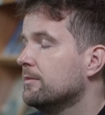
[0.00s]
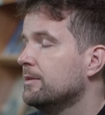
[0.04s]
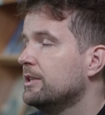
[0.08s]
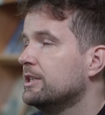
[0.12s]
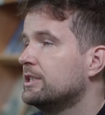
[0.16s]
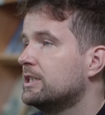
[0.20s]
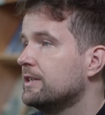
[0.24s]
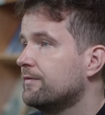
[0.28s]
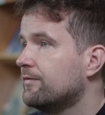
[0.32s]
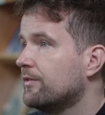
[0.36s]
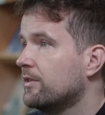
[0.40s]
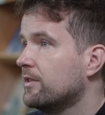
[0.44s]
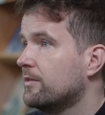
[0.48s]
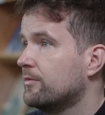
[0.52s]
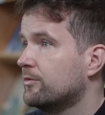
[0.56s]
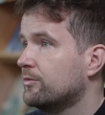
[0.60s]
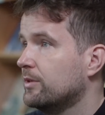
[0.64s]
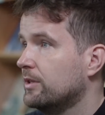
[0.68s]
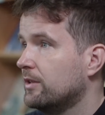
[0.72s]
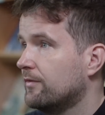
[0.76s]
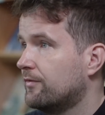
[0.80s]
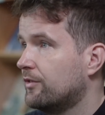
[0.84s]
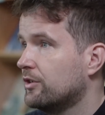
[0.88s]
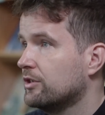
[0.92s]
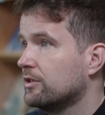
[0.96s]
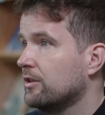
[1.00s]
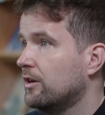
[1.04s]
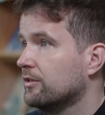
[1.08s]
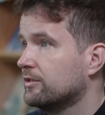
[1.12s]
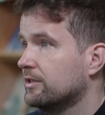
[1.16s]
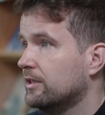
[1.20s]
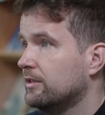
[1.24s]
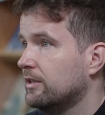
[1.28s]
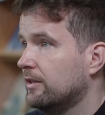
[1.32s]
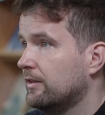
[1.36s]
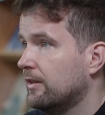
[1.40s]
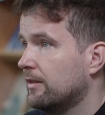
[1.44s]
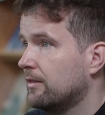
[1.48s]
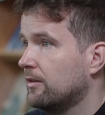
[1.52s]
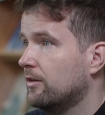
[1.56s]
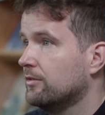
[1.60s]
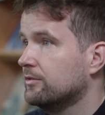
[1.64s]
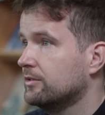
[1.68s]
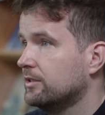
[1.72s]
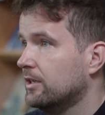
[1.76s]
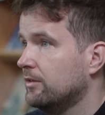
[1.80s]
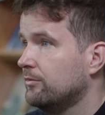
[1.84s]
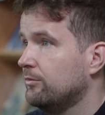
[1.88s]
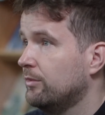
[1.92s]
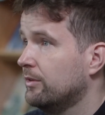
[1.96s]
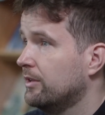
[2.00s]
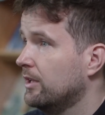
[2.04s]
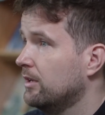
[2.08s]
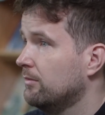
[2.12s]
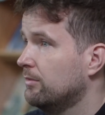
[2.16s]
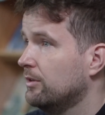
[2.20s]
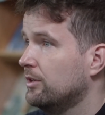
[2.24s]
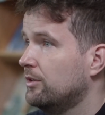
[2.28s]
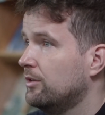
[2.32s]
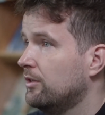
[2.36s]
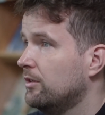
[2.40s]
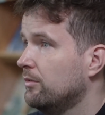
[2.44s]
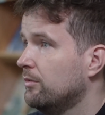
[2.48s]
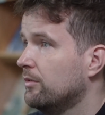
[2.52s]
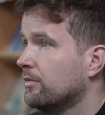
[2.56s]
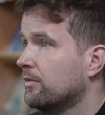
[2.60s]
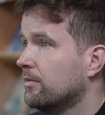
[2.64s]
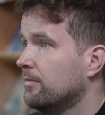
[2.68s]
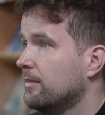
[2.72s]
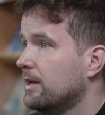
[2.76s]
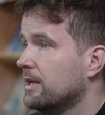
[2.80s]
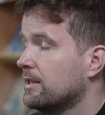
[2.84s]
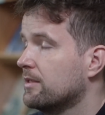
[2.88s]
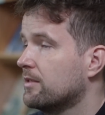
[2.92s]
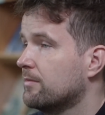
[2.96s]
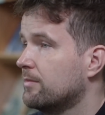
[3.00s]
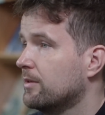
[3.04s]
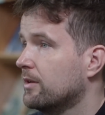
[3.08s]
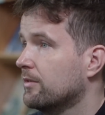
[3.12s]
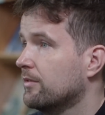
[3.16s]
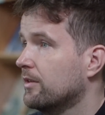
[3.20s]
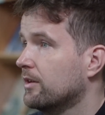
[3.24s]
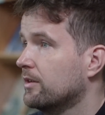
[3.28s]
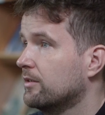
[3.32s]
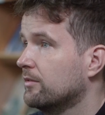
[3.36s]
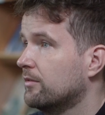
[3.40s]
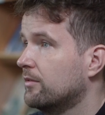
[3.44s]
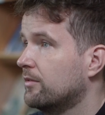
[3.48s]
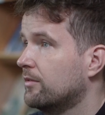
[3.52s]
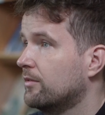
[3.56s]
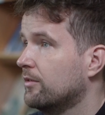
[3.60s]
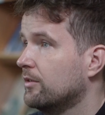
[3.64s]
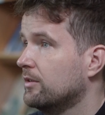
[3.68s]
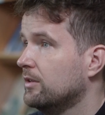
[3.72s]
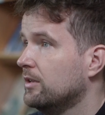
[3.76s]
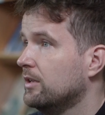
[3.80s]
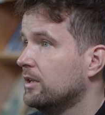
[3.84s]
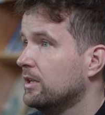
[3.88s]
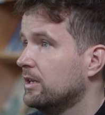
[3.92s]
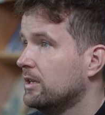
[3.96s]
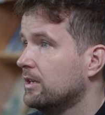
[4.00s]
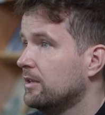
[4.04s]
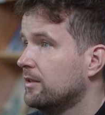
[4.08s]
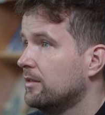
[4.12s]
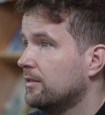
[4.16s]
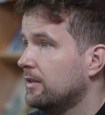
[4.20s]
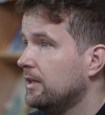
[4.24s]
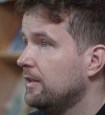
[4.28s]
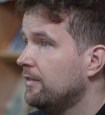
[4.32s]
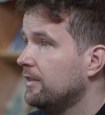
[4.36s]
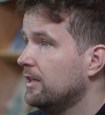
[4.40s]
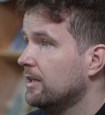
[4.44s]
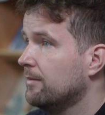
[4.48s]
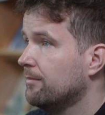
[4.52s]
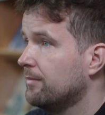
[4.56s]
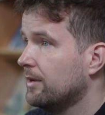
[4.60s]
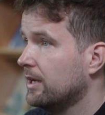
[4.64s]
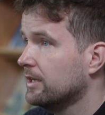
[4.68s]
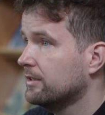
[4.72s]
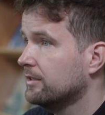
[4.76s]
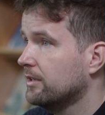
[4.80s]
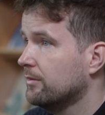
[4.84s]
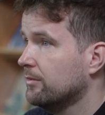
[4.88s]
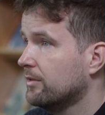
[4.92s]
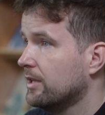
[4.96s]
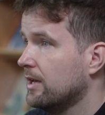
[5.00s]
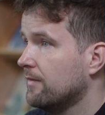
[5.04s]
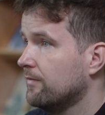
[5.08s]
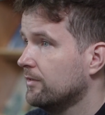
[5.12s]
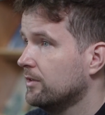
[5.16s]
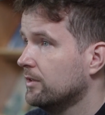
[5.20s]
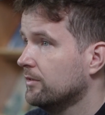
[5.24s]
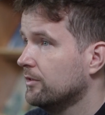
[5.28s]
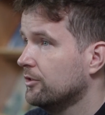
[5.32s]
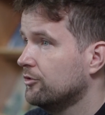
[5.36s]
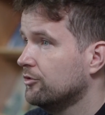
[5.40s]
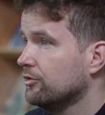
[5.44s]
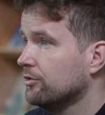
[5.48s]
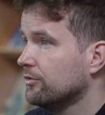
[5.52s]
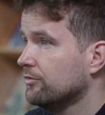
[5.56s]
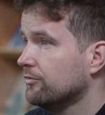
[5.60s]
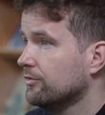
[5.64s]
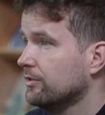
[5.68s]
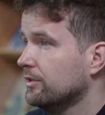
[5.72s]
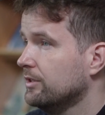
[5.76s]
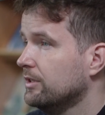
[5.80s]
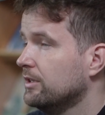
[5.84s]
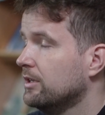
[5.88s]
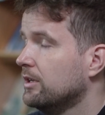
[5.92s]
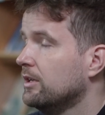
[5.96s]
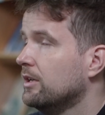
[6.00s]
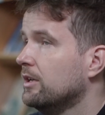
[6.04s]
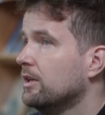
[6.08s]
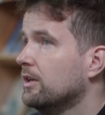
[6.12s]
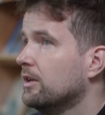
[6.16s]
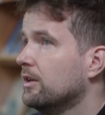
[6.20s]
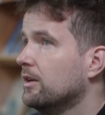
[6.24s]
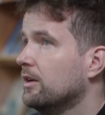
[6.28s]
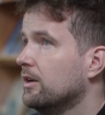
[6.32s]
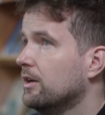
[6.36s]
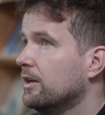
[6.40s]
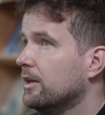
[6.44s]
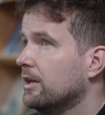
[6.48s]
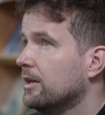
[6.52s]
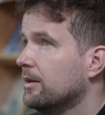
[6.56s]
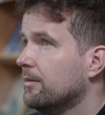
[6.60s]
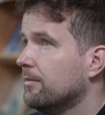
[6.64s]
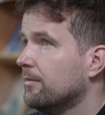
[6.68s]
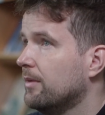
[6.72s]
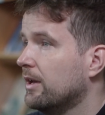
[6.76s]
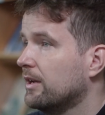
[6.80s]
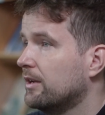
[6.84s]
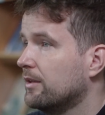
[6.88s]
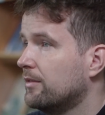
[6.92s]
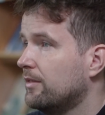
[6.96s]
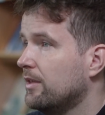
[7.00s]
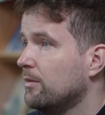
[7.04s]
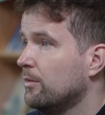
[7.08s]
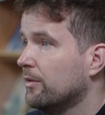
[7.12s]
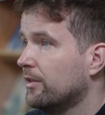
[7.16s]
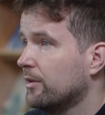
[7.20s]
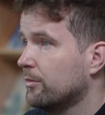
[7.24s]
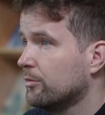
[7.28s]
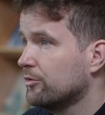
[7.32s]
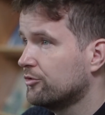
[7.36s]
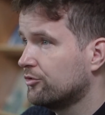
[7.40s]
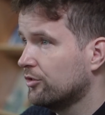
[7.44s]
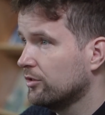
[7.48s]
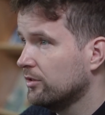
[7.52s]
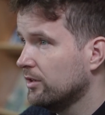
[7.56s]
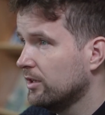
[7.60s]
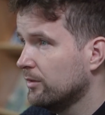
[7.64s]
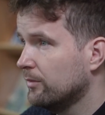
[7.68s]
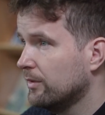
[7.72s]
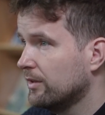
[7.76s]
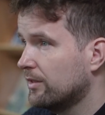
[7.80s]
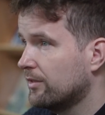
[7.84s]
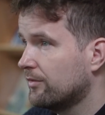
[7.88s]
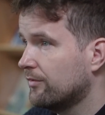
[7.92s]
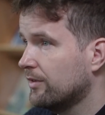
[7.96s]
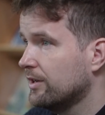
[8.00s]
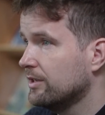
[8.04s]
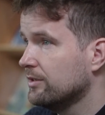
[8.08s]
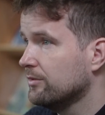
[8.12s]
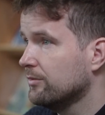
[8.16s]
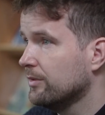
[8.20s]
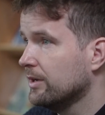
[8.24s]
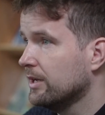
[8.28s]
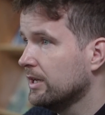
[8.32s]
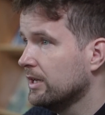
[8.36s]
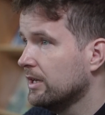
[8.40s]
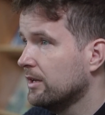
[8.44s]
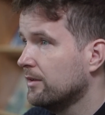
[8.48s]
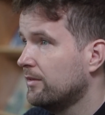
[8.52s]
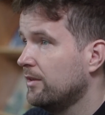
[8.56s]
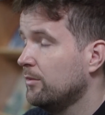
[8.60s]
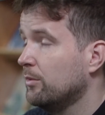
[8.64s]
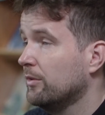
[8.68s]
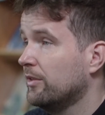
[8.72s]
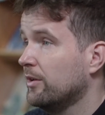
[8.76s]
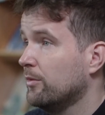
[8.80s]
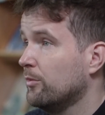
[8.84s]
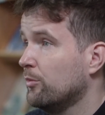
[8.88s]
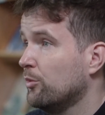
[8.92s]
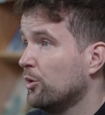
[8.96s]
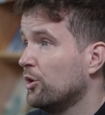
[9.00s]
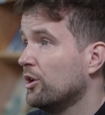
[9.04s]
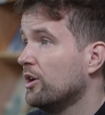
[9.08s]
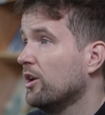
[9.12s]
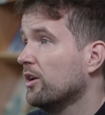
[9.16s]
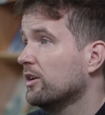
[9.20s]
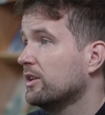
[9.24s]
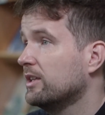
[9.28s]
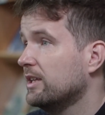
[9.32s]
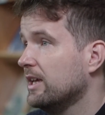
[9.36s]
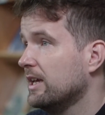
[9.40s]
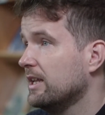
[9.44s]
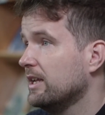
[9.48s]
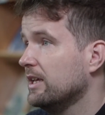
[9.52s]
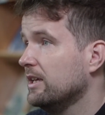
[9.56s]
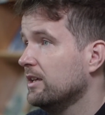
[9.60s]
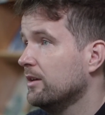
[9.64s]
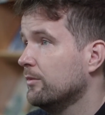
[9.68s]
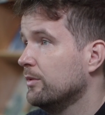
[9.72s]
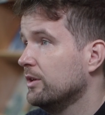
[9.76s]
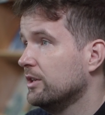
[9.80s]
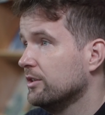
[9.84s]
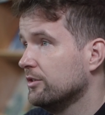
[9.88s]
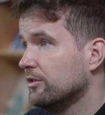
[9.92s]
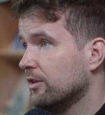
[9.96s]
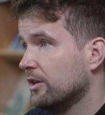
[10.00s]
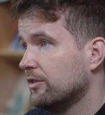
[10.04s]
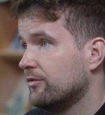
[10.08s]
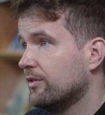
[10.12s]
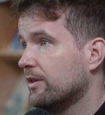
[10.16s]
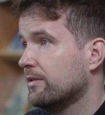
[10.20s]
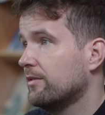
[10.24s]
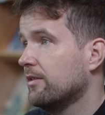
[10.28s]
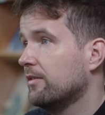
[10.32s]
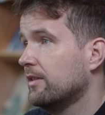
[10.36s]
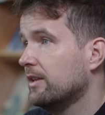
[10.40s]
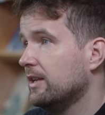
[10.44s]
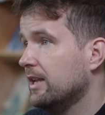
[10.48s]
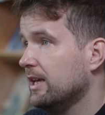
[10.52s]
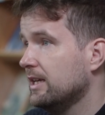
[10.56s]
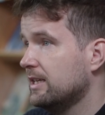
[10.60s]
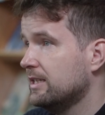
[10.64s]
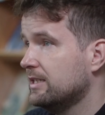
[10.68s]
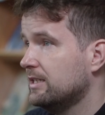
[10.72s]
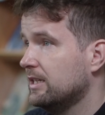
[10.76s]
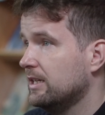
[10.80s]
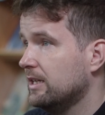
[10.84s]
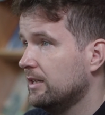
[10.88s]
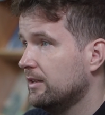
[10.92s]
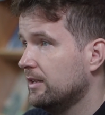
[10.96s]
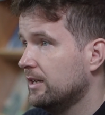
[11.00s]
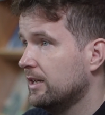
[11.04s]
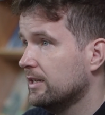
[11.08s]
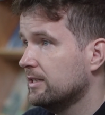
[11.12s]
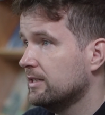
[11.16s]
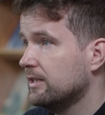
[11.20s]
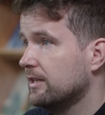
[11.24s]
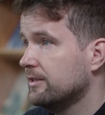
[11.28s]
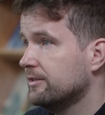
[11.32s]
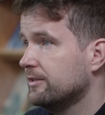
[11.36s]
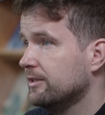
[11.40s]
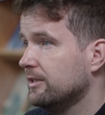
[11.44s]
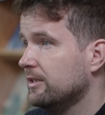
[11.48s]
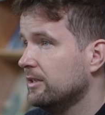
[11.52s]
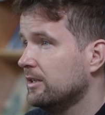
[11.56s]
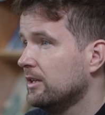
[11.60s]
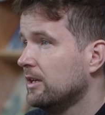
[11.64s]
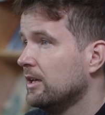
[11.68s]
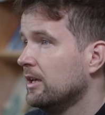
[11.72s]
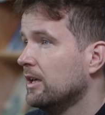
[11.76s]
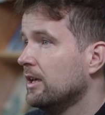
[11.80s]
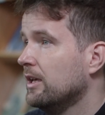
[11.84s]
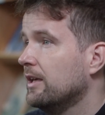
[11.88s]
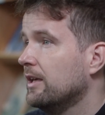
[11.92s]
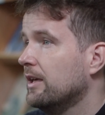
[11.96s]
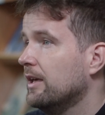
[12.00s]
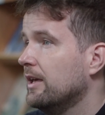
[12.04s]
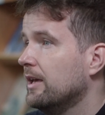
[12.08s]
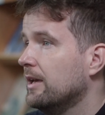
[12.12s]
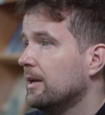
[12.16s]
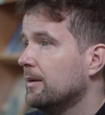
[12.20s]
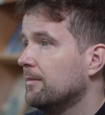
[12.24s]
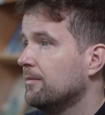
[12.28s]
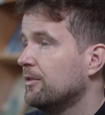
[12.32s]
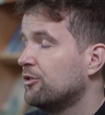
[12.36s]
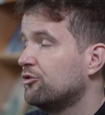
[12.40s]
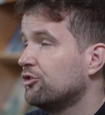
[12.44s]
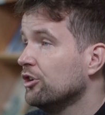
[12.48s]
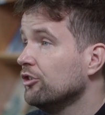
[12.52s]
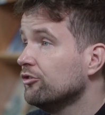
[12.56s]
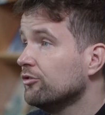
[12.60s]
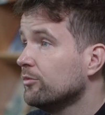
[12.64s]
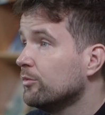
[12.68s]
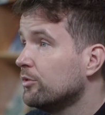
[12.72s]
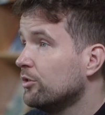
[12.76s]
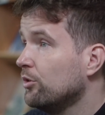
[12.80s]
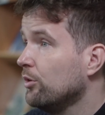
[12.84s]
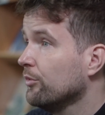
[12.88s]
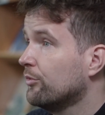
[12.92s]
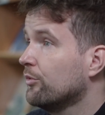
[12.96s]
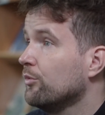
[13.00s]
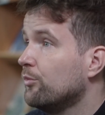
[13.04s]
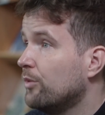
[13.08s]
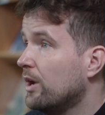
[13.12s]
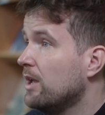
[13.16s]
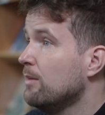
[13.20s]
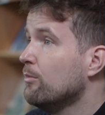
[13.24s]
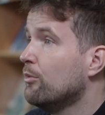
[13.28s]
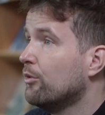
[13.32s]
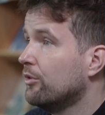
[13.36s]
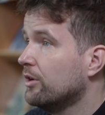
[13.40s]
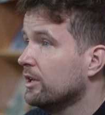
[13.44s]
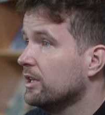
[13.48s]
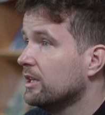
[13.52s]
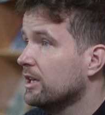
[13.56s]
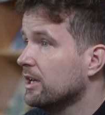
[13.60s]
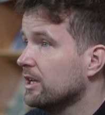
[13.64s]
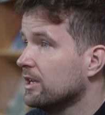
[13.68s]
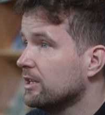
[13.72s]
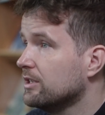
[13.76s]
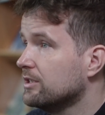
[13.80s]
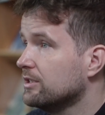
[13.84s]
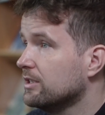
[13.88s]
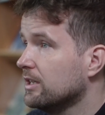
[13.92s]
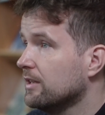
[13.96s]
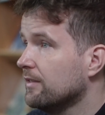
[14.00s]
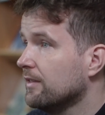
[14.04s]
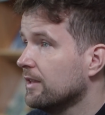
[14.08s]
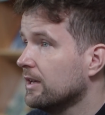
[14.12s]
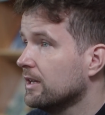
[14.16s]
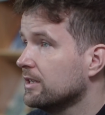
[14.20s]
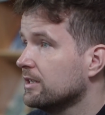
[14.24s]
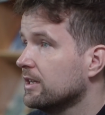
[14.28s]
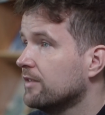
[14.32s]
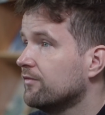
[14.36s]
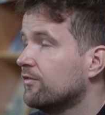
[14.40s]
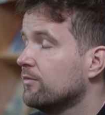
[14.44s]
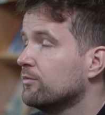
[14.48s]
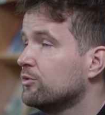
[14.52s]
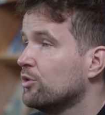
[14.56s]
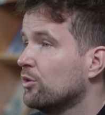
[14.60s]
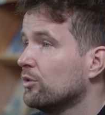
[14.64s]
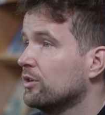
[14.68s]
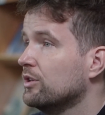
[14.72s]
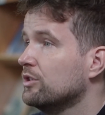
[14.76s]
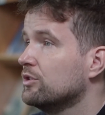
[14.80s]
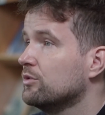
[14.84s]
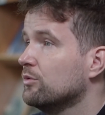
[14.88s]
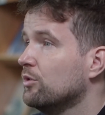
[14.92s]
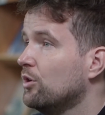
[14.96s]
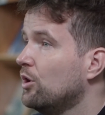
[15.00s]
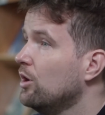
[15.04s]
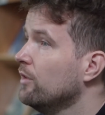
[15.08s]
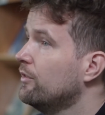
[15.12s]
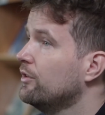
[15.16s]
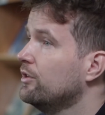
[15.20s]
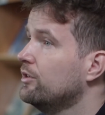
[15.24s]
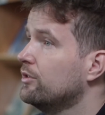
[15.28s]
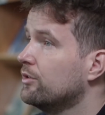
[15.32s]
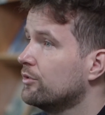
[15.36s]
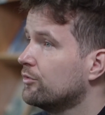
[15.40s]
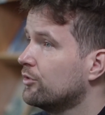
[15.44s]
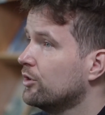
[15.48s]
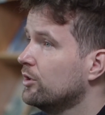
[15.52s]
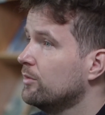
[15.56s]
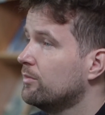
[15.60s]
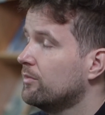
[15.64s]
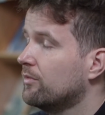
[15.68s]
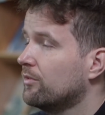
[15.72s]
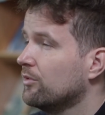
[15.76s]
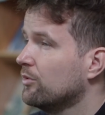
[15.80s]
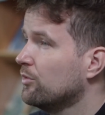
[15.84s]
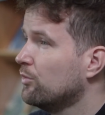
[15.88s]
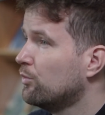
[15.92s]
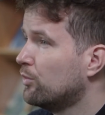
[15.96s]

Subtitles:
I mean, the difference between the first lockdown and this lockdown with LbQ was immense because I could suddenly see the impact I was having on the children. I could see what they were struggling with straight away, see what they were not getting, and we could address it the next day in the next lesson. The children were also way more engaged in that. And from talking to other year groups who